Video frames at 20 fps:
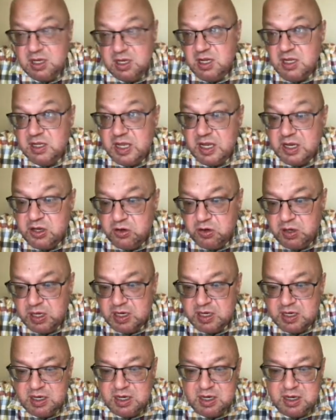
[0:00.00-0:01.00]
like
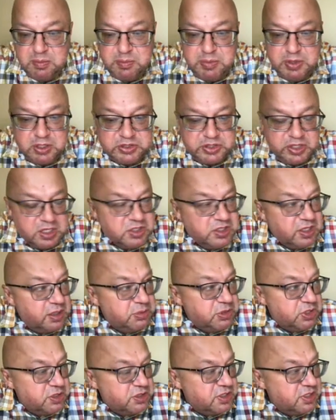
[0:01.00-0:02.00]
build
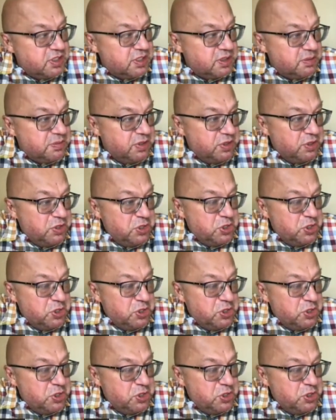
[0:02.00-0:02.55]
transcription system.